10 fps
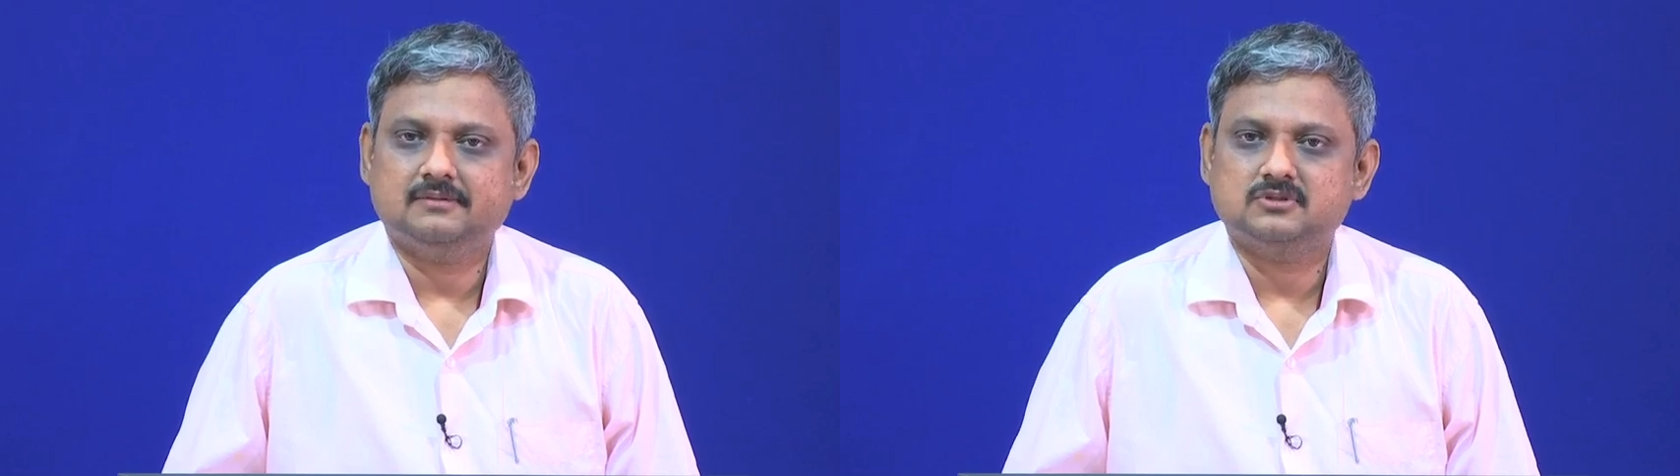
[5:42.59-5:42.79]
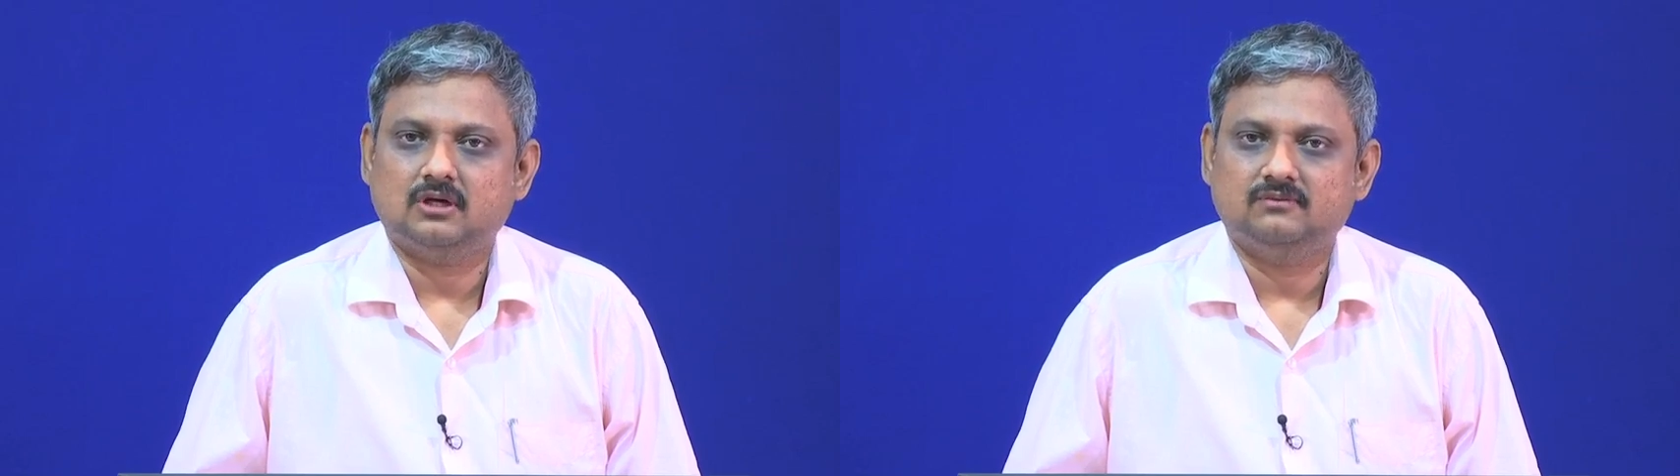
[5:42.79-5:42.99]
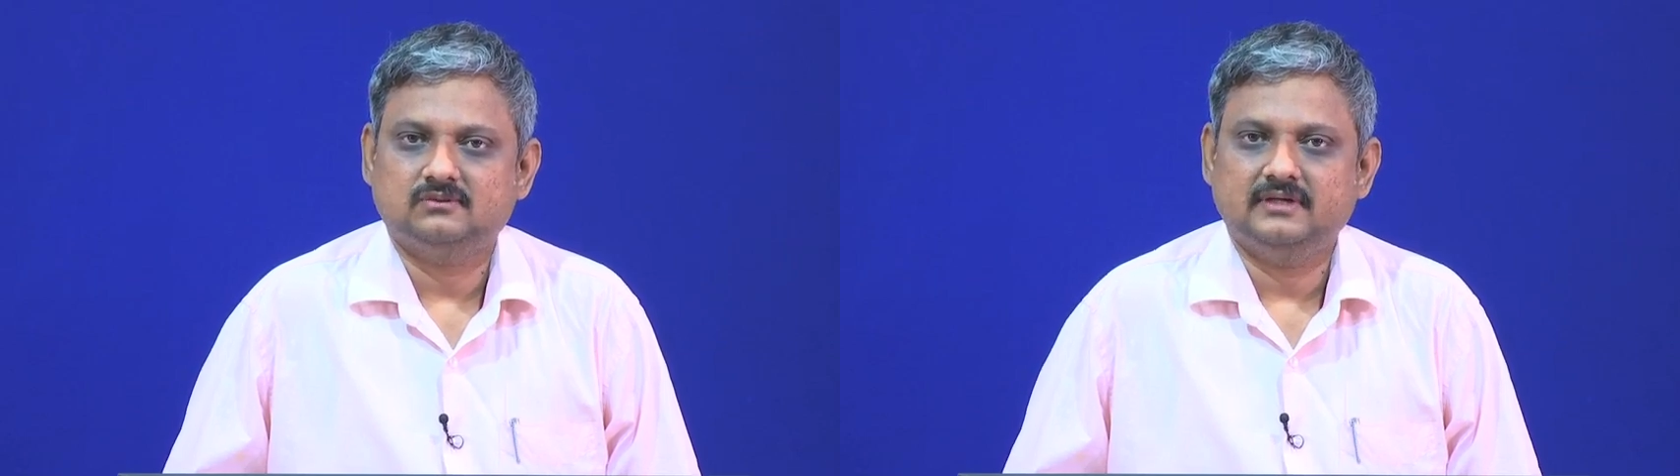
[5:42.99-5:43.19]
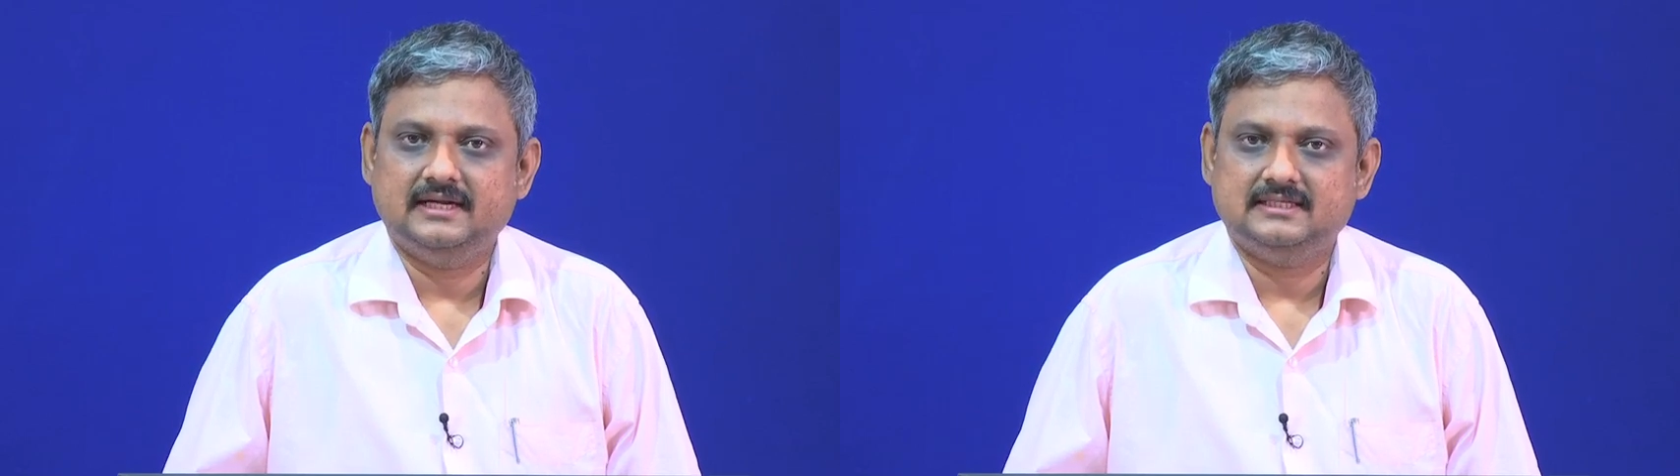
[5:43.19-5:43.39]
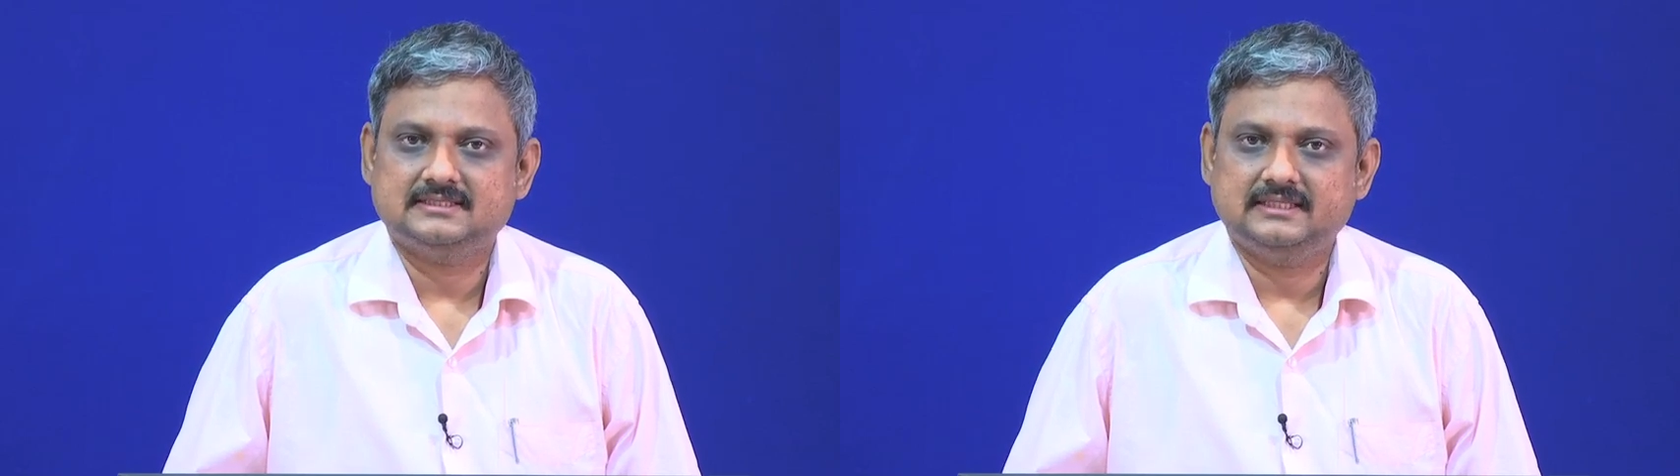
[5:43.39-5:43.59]
of
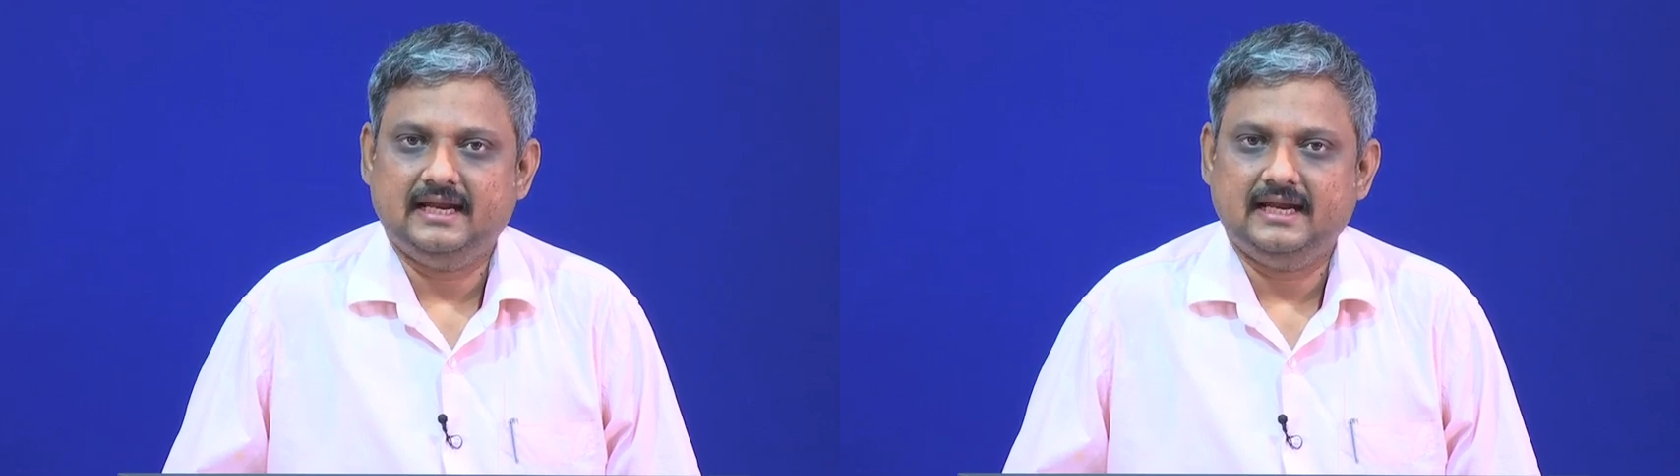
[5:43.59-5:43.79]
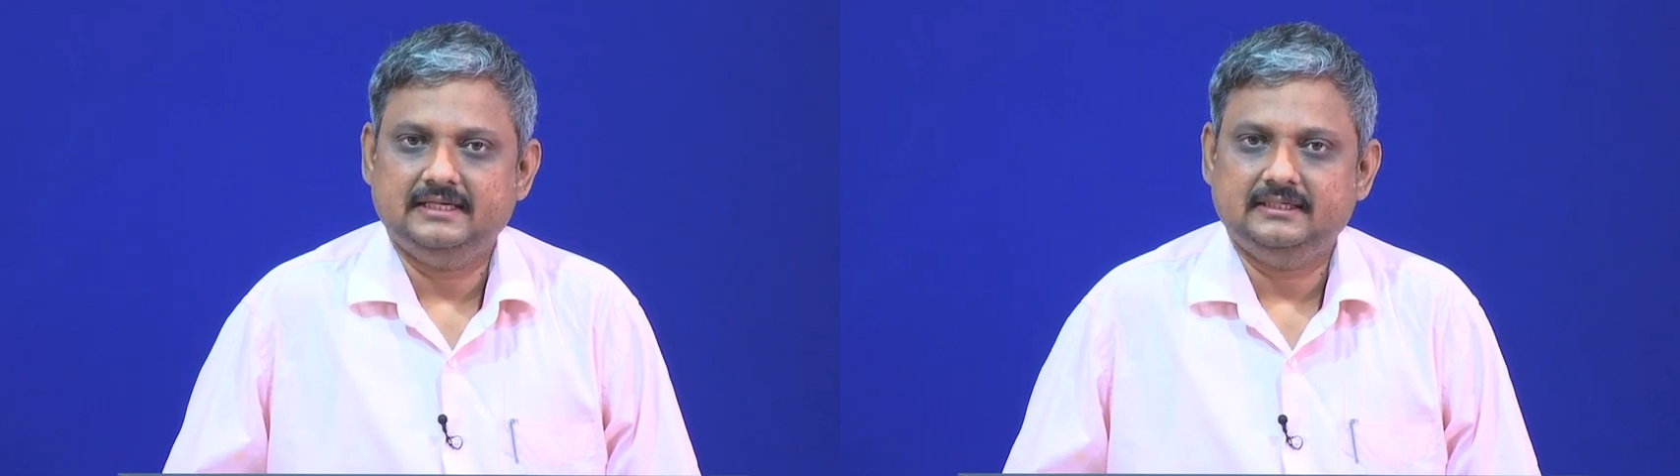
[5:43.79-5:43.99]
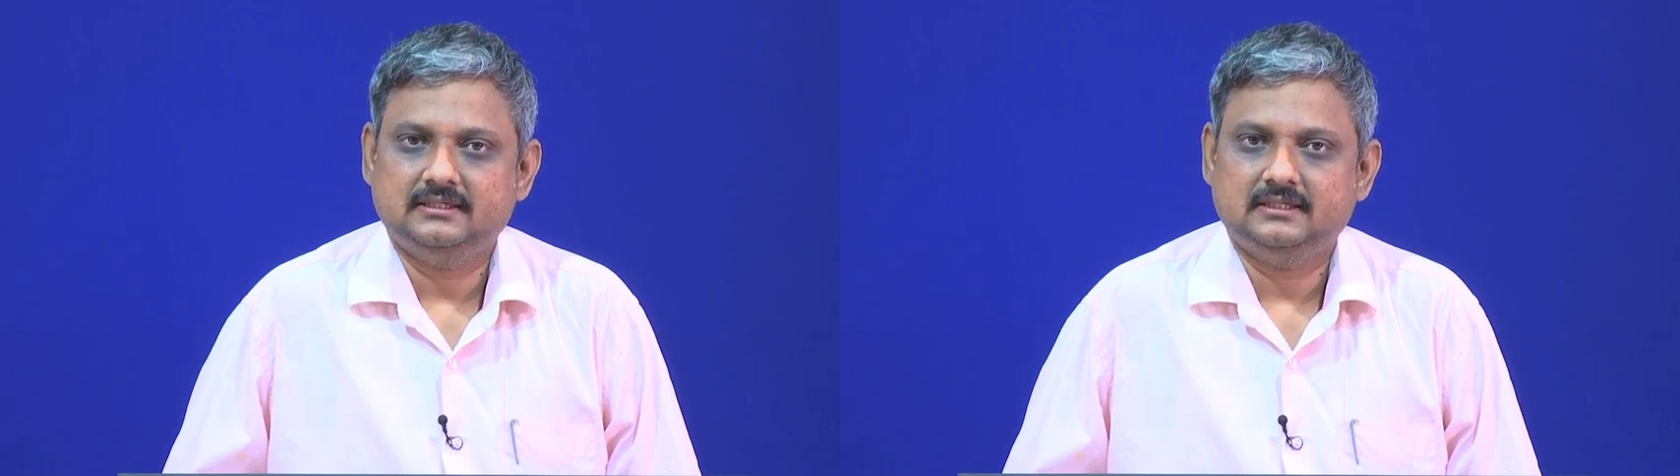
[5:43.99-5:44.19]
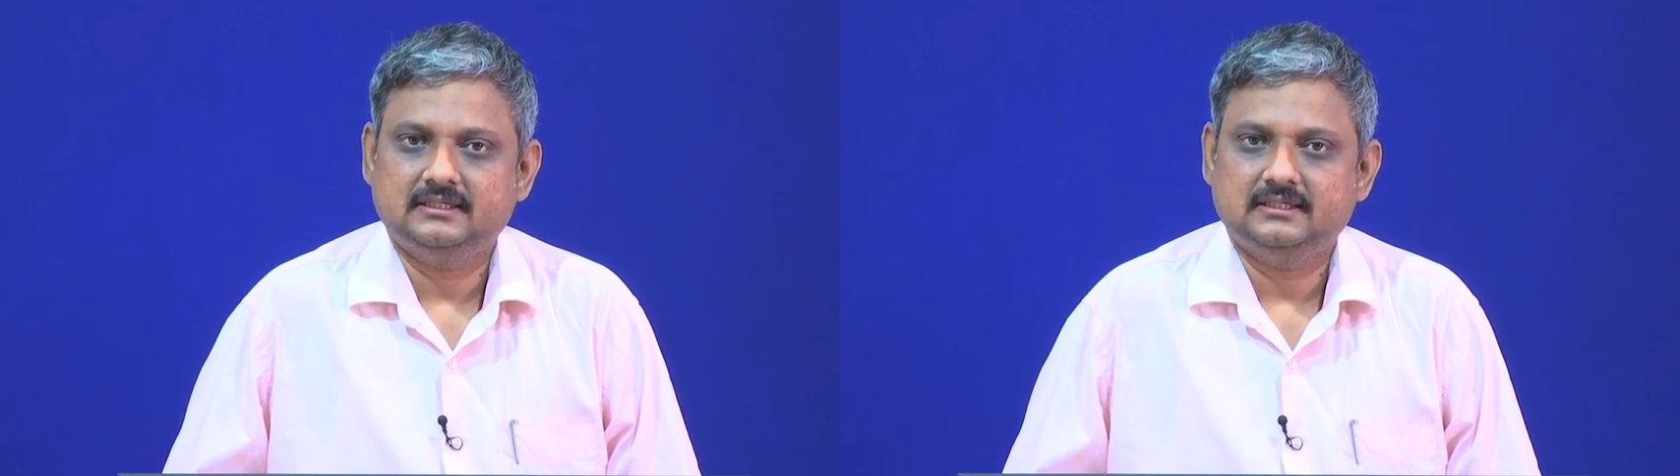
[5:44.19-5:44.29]
softwares and